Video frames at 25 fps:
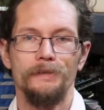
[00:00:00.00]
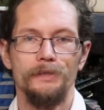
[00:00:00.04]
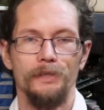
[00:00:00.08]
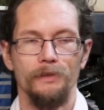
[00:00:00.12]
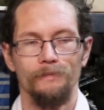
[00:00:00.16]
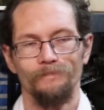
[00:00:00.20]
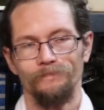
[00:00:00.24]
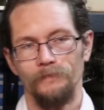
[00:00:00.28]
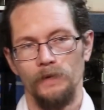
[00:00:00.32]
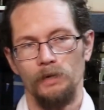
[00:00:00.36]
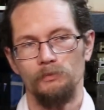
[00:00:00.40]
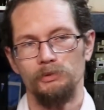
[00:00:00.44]
So
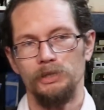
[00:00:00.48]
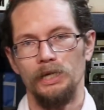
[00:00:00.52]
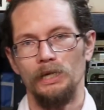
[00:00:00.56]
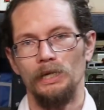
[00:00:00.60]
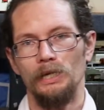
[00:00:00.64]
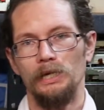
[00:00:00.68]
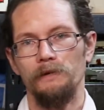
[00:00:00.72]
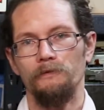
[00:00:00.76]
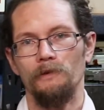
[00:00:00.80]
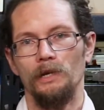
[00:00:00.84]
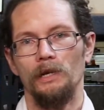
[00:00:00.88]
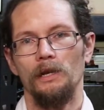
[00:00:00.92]
I'm just going
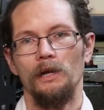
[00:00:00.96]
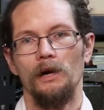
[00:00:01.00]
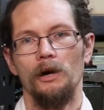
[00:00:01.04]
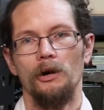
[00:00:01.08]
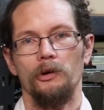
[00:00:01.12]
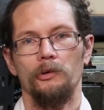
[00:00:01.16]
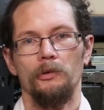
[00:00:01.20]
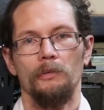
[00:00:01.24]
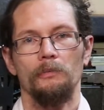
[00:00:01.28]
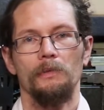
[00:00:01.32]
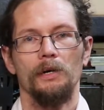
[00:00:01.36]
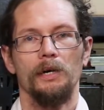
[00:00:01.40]
to leave it
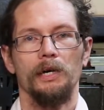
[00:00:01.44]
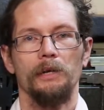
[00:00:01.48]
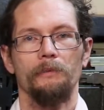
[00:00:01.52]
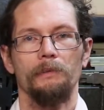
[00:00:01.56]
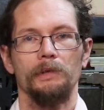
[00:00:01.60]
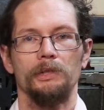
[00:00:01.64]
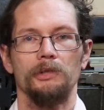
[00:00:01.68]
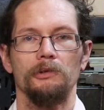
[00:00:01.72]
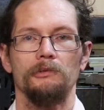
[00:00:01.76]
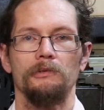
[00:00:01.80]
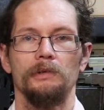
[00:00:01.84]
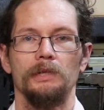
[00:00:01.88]
alone. I'm not going to
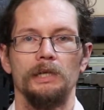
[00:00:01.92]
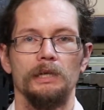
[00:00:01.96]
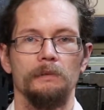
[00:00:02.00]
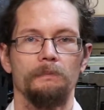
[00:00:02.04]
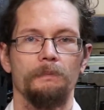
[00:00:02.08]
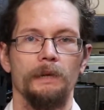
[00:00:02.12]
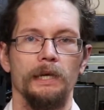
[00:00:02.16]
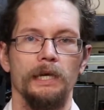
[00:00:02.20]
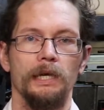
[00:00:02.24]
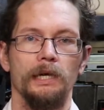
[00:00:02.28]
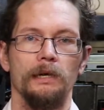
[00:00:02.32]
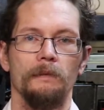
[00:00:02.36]
be too
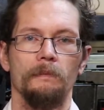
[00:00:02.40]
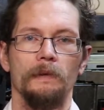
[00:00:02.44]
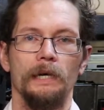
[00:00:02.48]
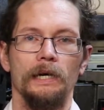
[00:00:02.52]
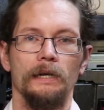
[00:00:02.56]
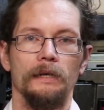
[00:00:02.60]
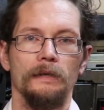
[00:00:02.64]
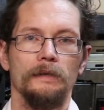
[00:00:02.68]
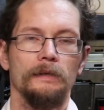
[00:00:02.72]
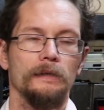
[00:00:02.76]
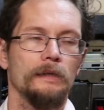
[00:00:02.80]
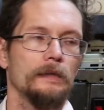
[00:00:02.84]
nitpicky
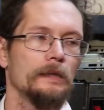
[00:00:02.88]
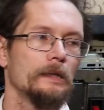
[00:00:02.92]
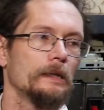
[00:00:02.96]
about it.